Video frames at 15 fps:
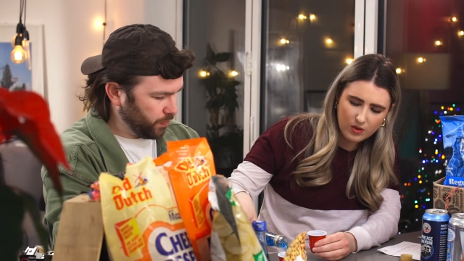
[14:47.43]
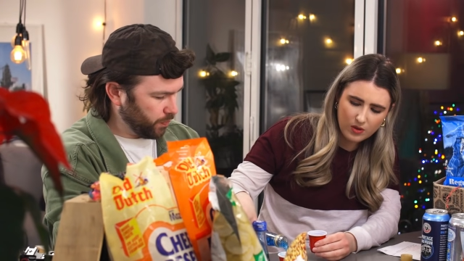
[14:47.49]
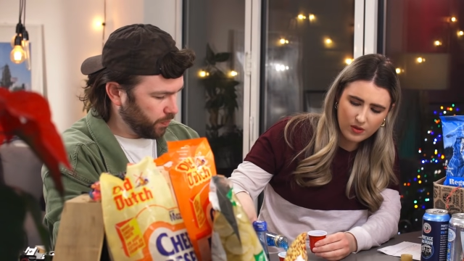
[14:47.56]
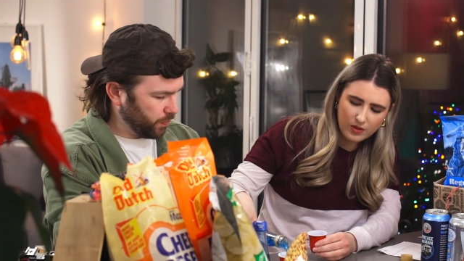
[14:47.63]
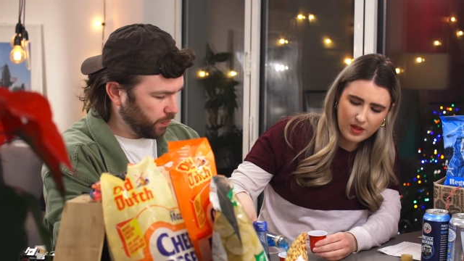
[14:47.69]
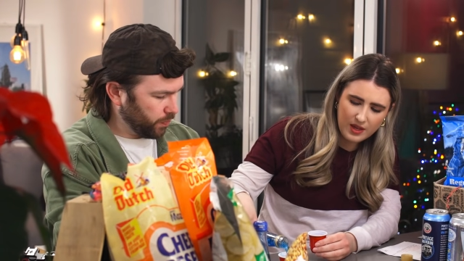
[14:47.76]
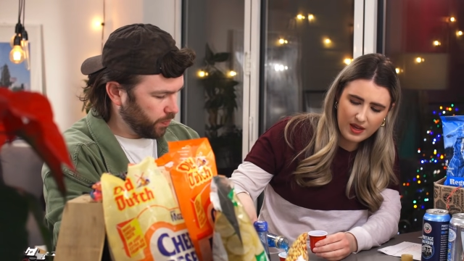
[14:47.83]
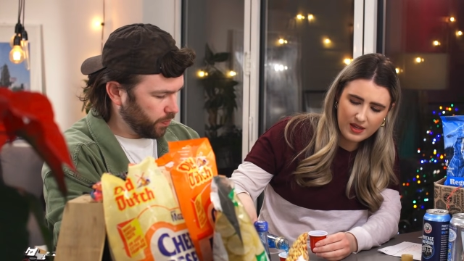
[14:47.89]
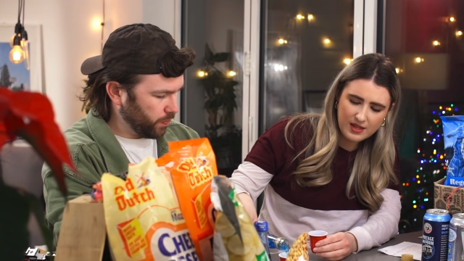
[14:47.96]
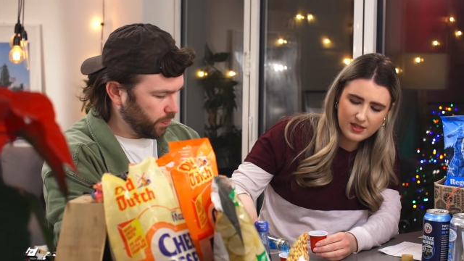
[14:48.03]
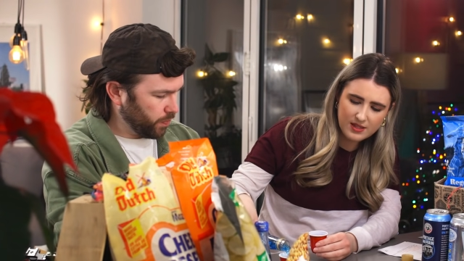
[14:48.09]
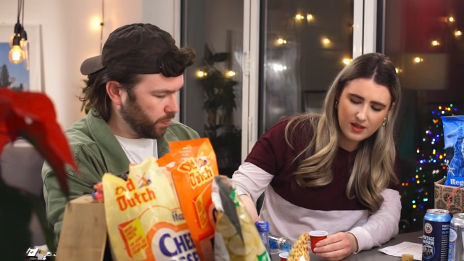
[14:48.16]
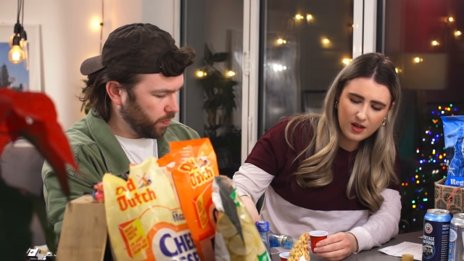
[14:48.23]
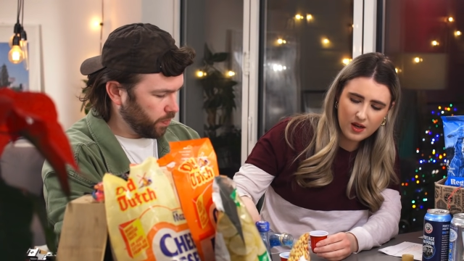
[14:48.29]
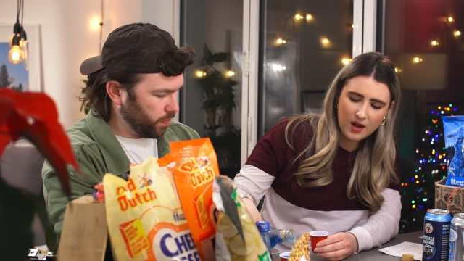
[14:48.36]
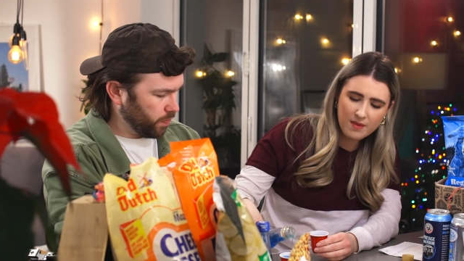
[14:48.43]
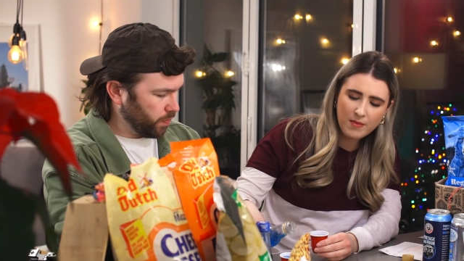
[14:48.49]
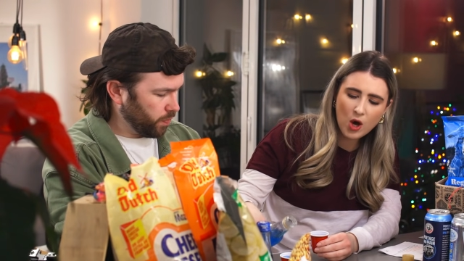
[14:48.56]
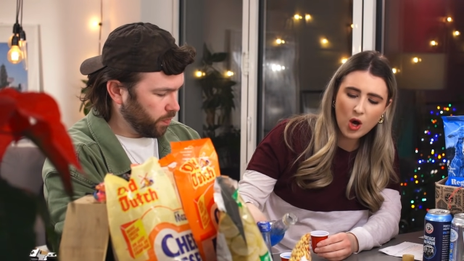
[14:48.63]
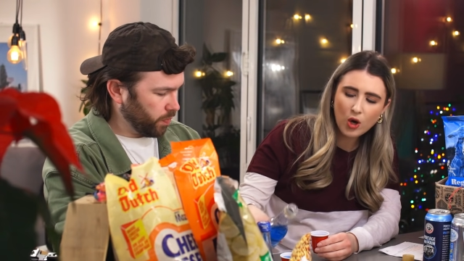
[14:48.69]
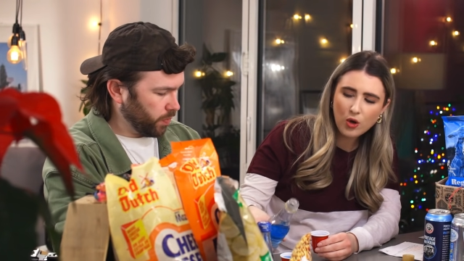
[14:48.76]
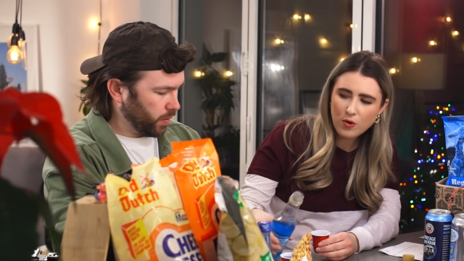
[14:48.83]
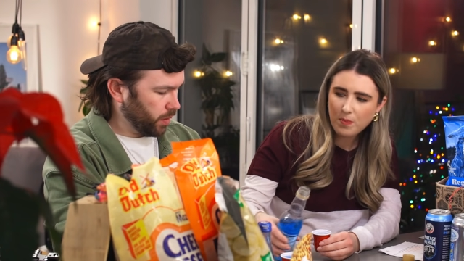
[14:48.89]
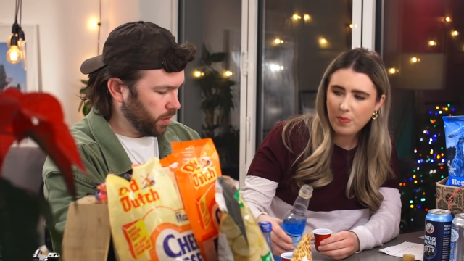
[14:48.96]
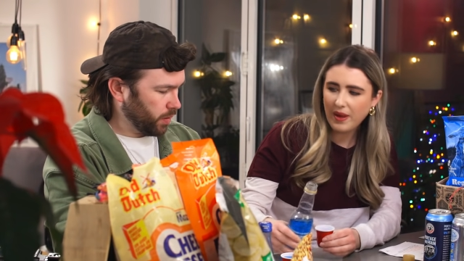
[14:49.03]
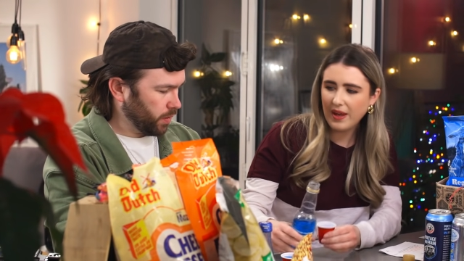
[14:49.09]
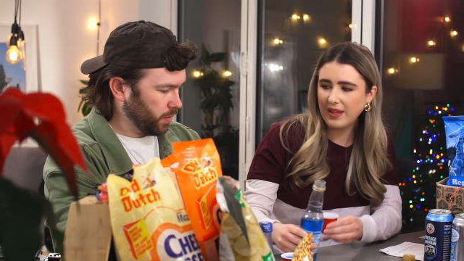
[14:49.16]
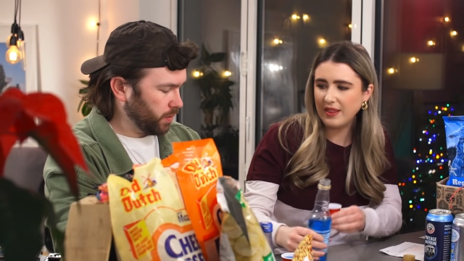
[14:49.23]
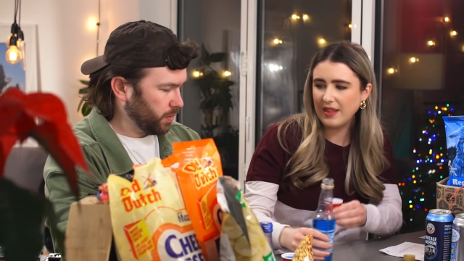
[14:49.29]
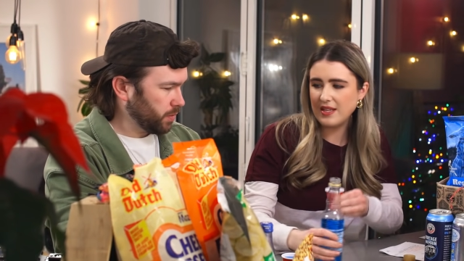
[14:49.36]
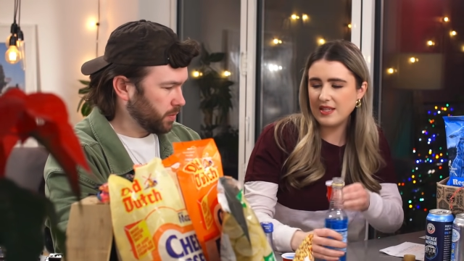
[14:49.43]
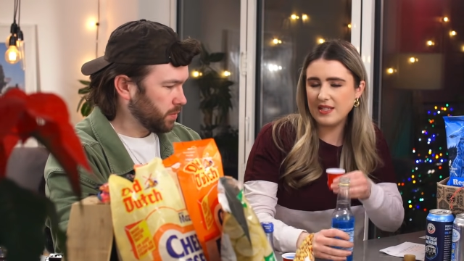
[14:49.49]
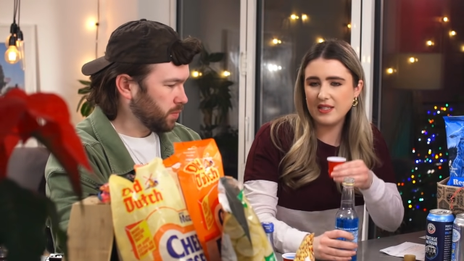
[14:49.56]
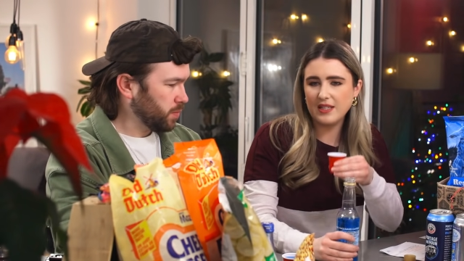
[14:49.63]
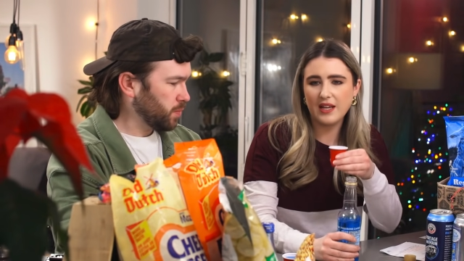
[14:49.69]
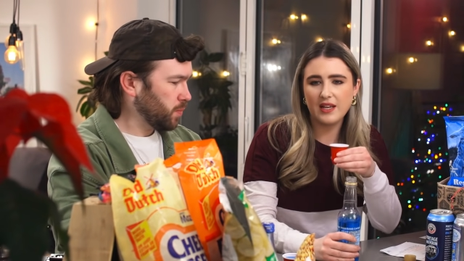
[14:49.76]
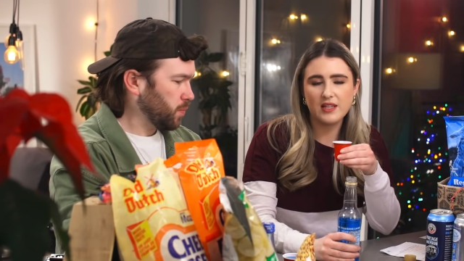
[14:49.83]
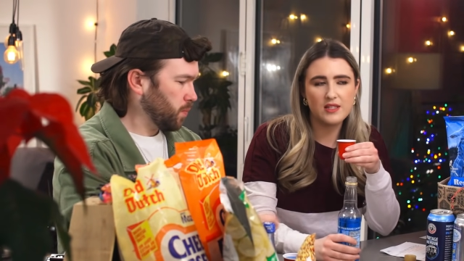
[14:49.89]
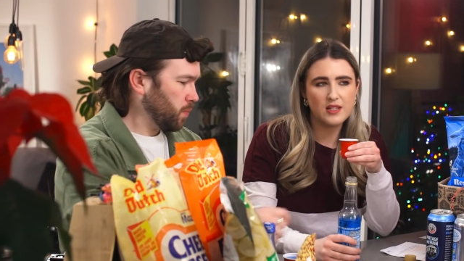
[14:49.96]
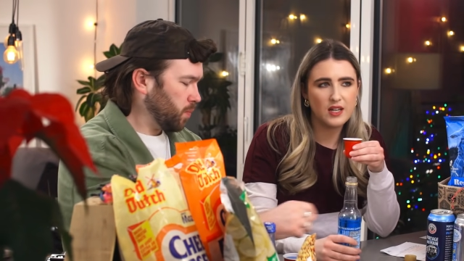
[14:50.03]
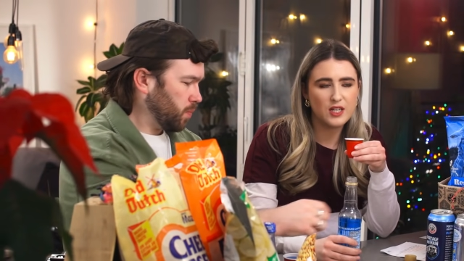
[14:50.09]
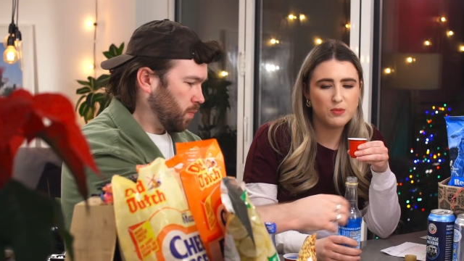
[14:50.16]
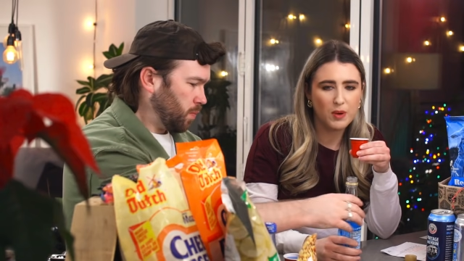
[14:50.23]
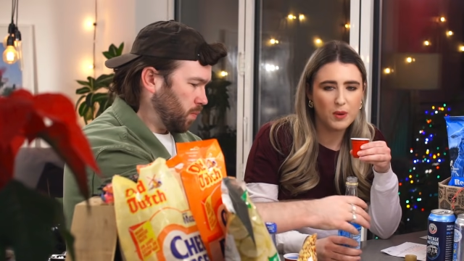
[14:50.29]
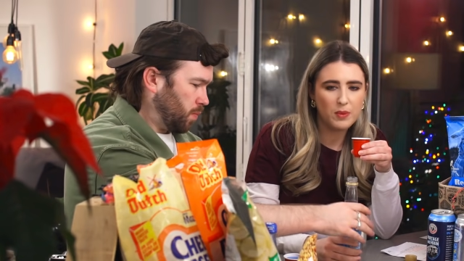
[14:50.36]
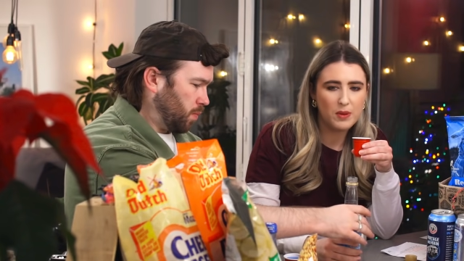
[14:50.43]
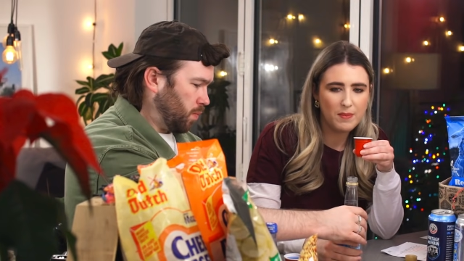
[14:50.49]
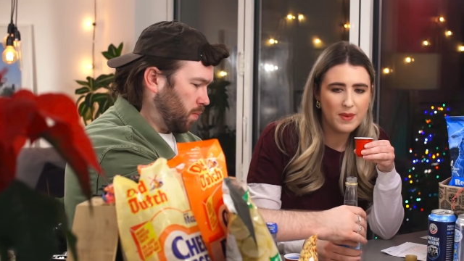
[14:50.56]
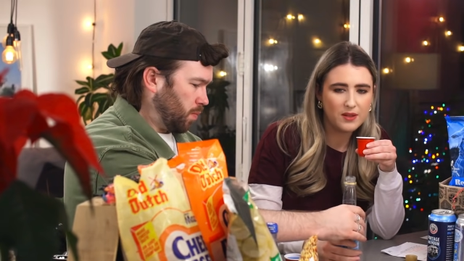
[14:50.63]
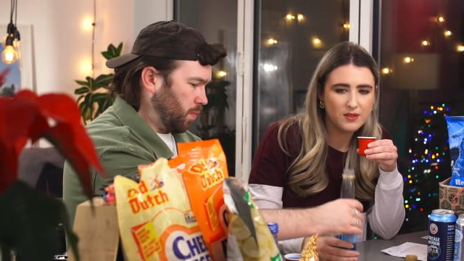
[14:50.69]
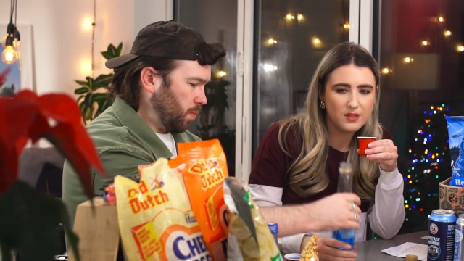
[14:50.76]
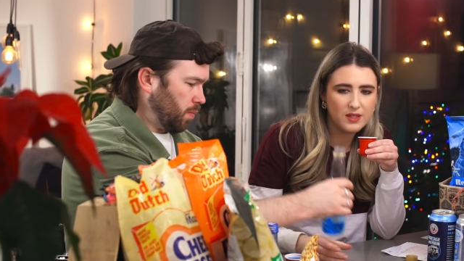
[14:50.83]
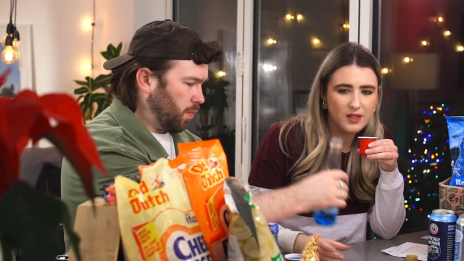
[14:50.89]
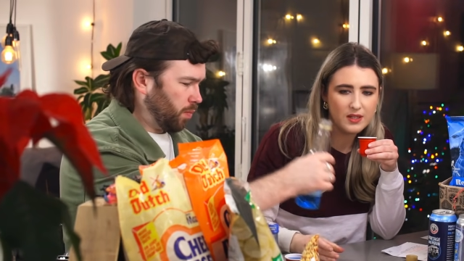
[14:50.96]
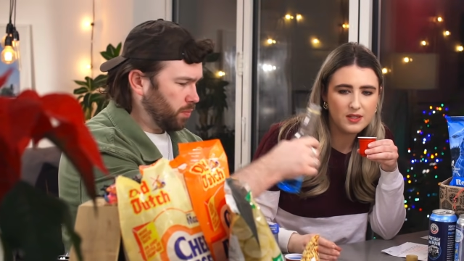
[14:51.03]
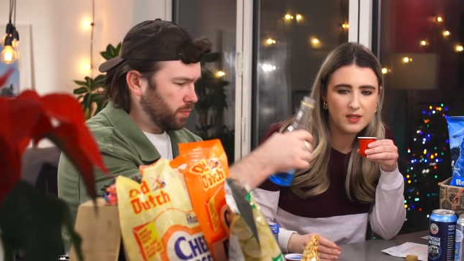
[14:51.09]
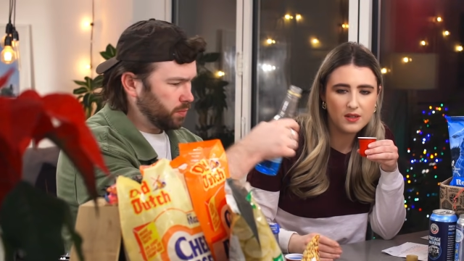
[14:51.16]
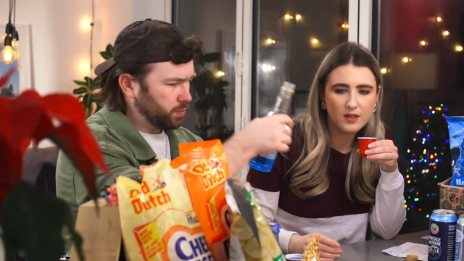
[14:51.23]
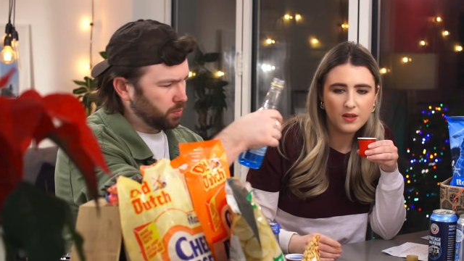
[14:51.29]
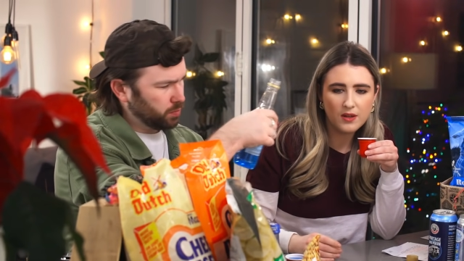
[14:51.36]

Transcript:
Speaker 1: Oh, this. I'm hoping this is like a slush puppy melted.